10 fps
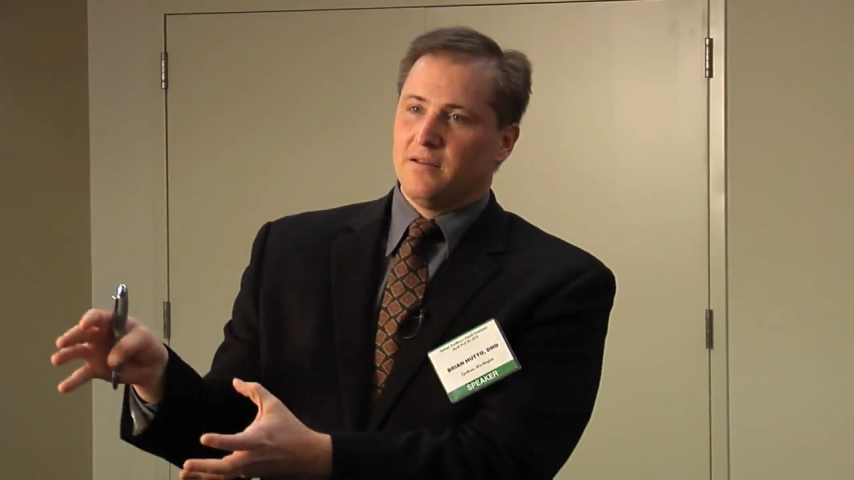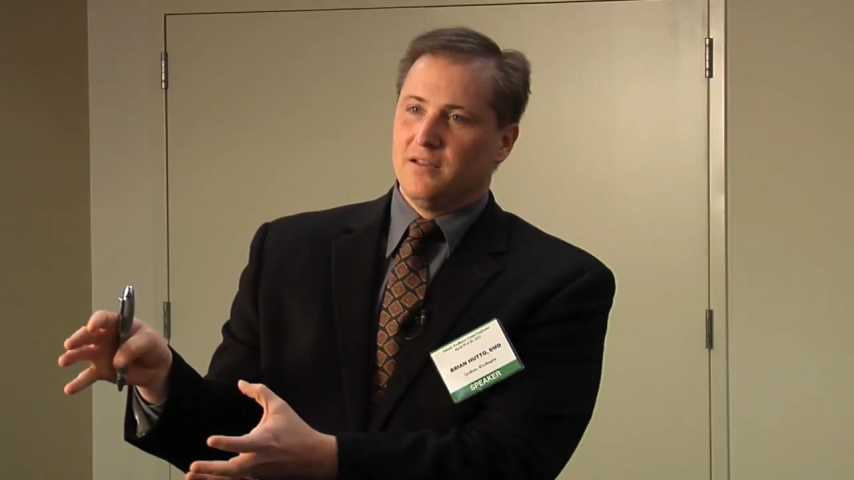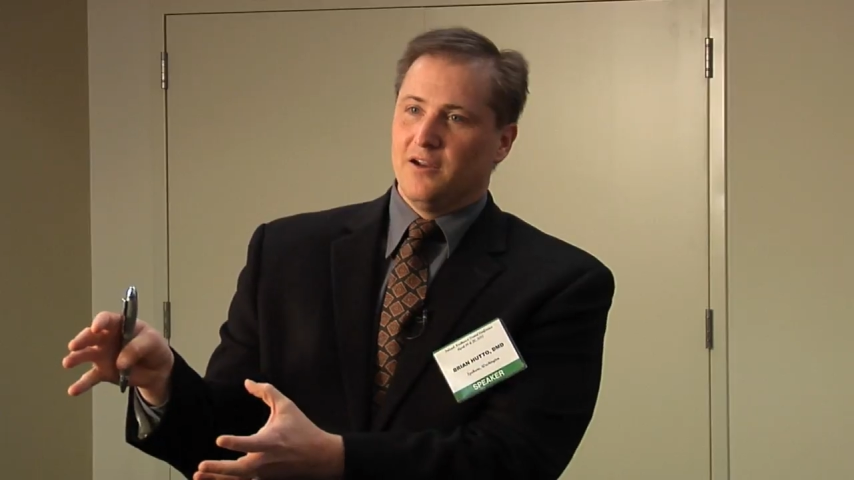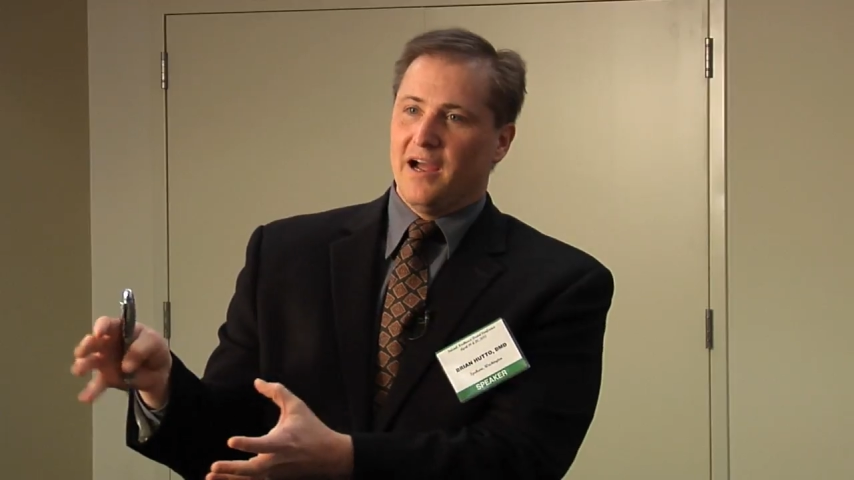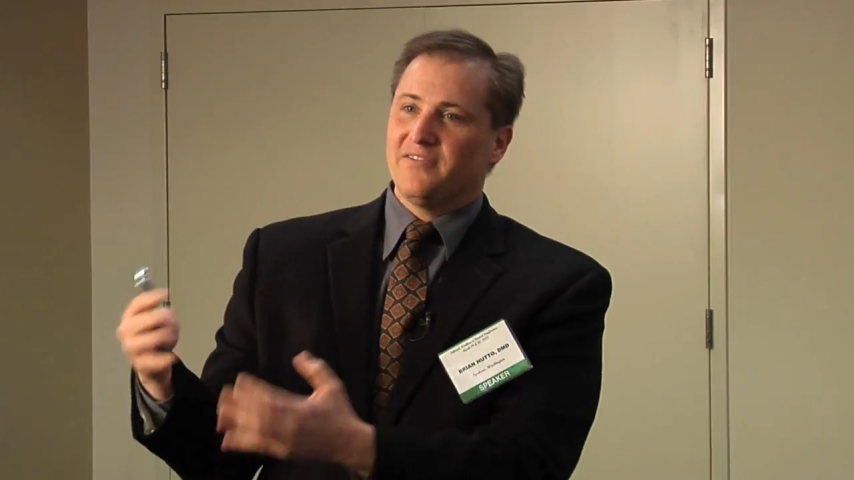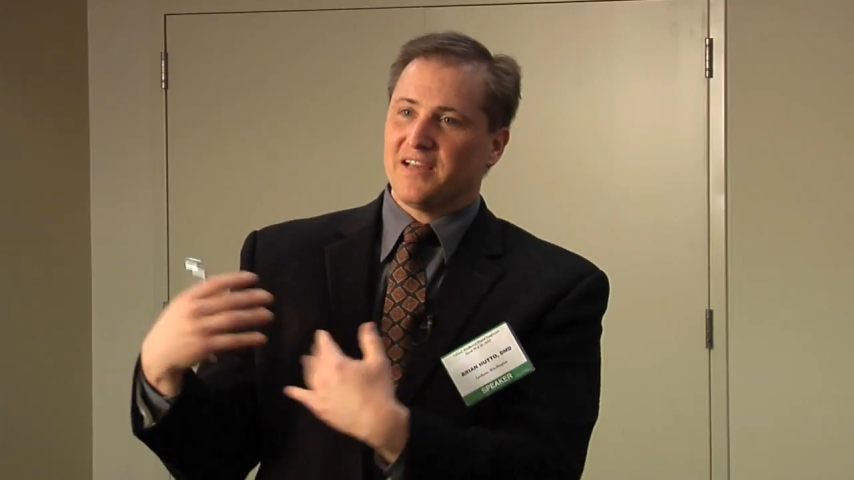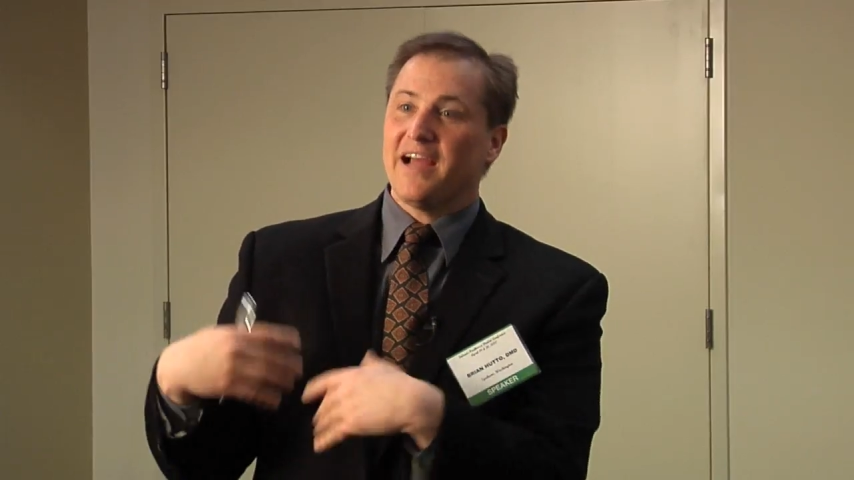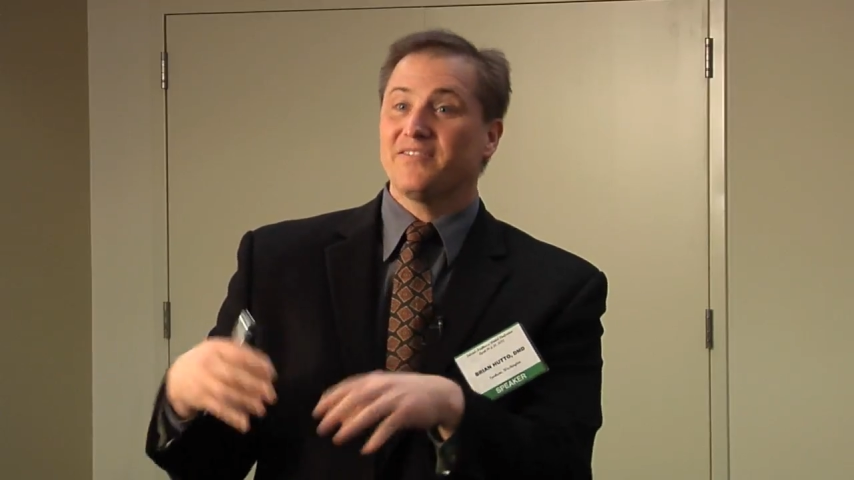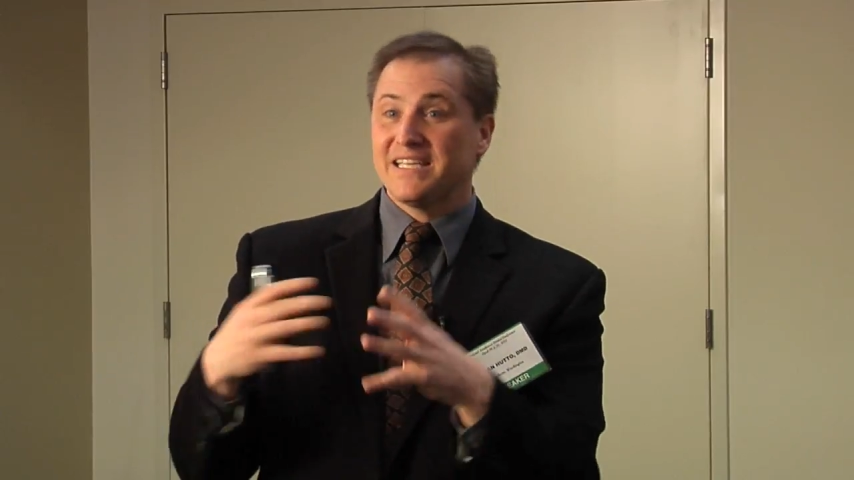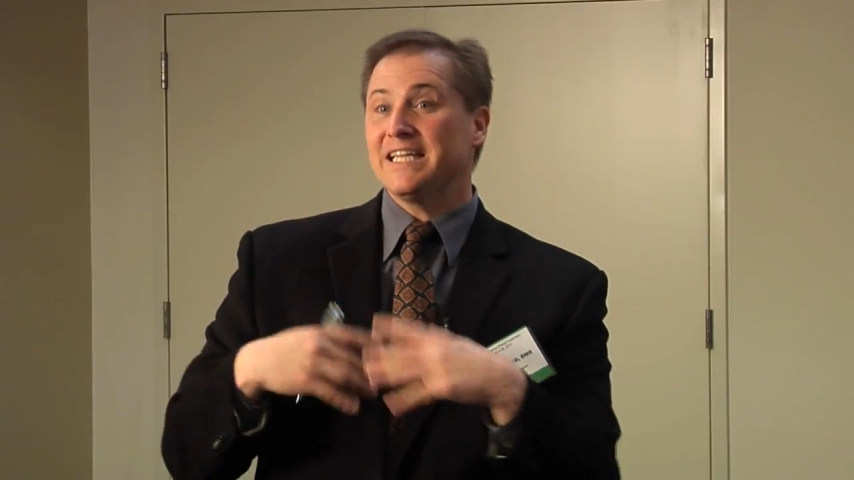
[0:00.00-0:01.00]
You know,
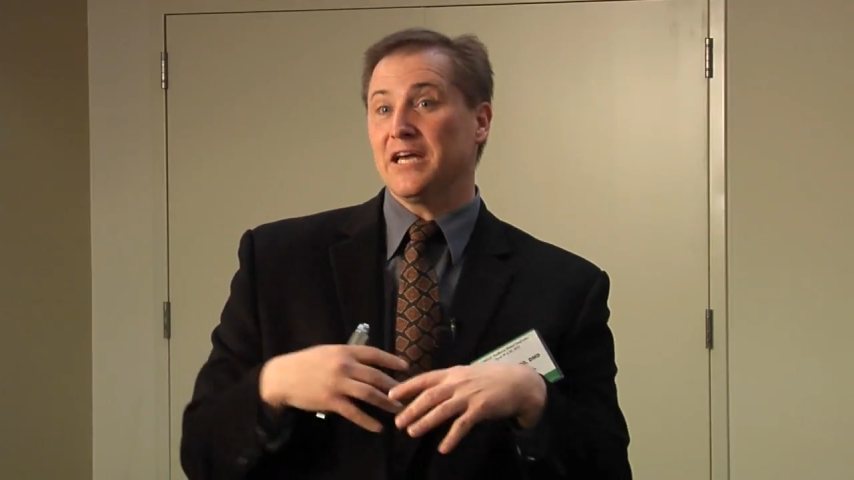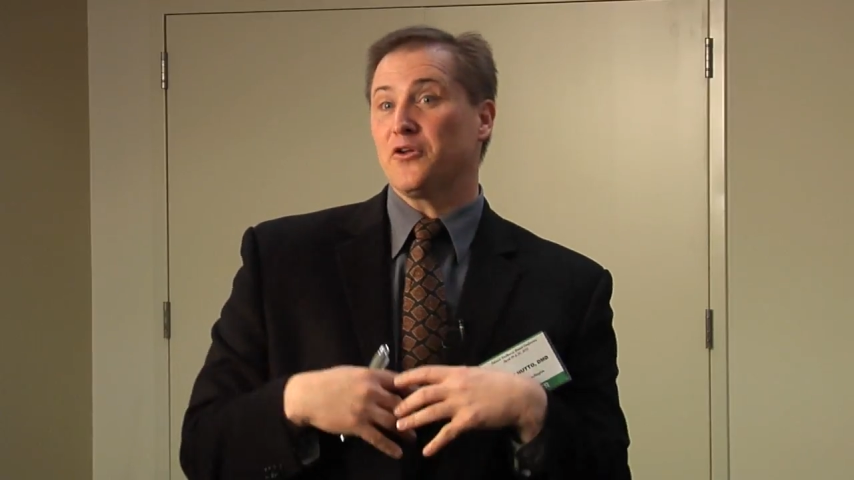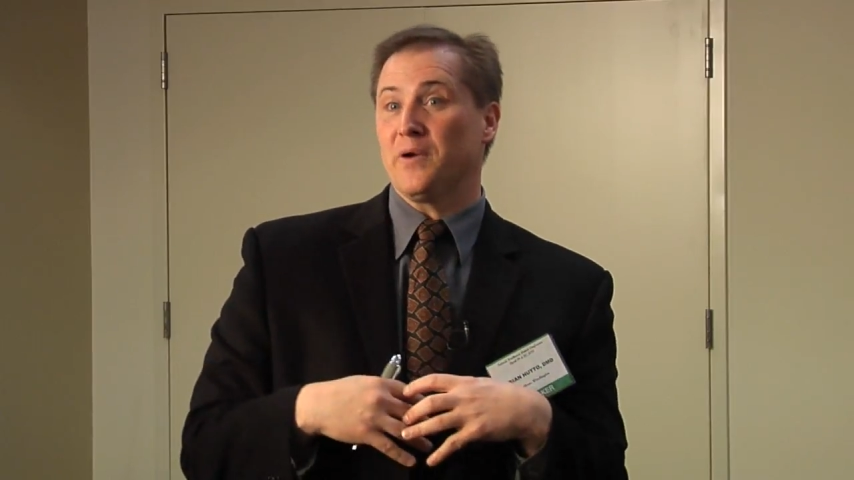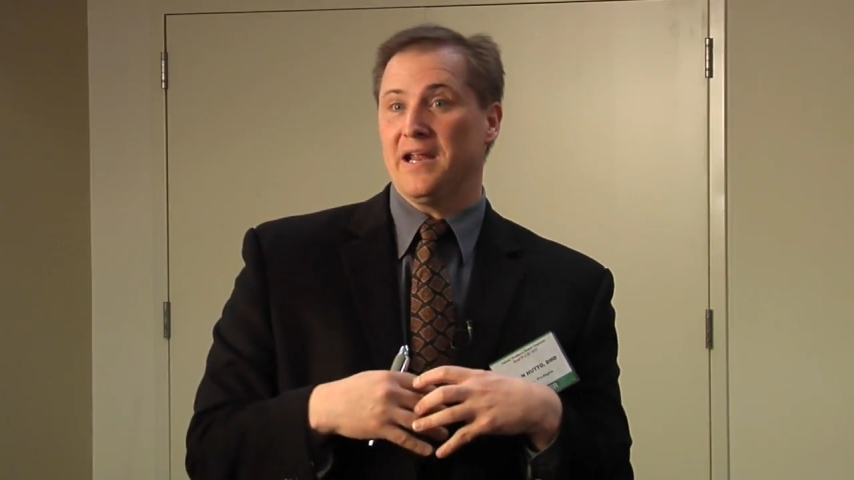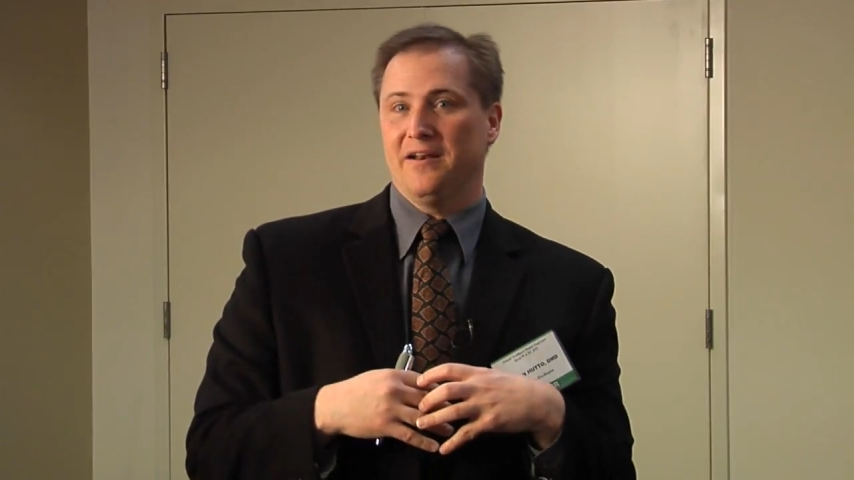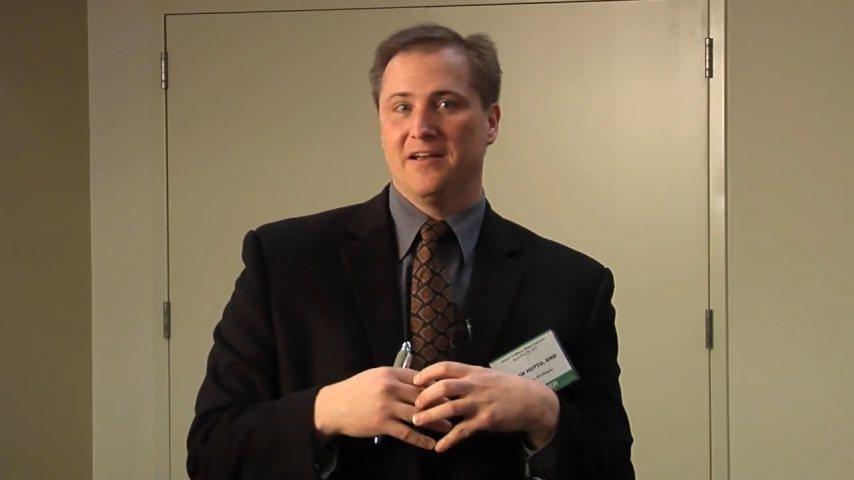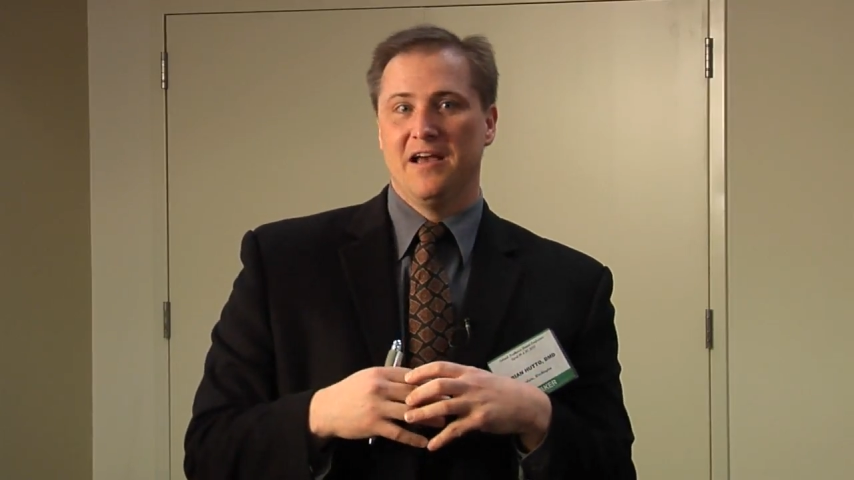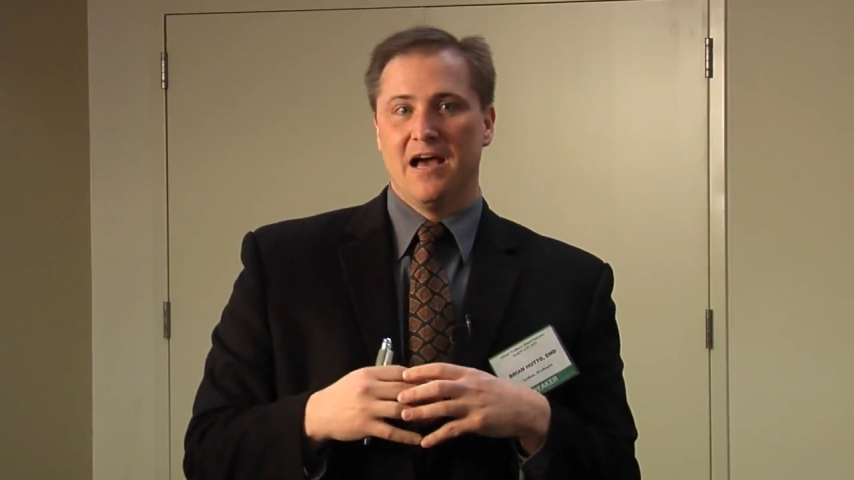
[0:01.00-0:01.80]
I've seen the other end.